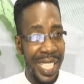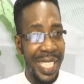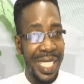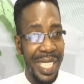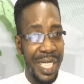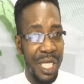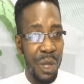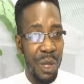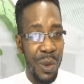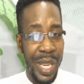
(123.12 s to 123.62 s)

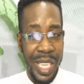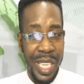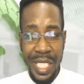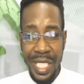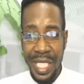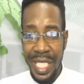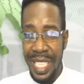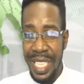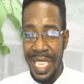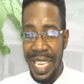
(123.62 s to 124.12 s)

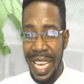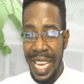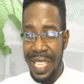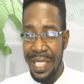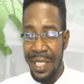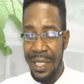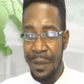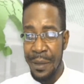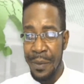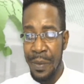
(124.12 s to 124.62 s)
situation in
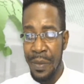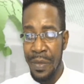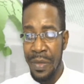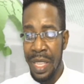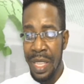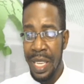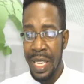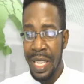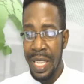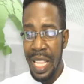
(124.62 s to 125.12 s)
Guyana,
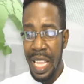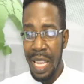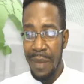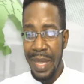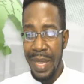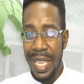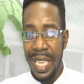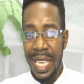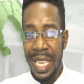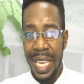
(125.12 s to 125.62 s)

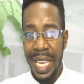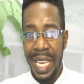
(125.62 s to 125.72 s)
claiming